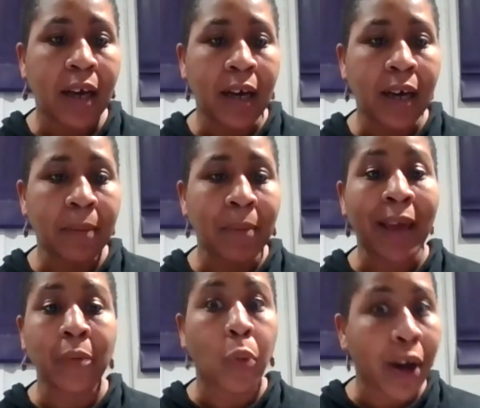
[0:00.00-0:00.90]
um,
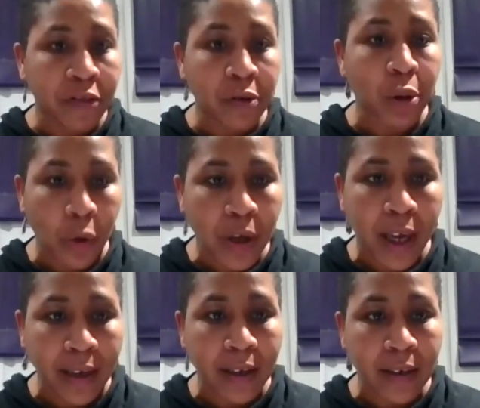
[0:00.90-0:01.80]
and where they're
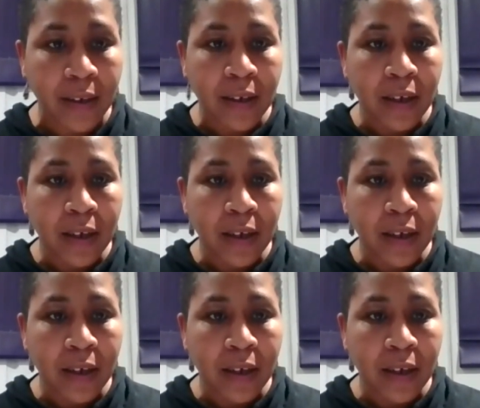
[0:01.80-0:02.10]
located.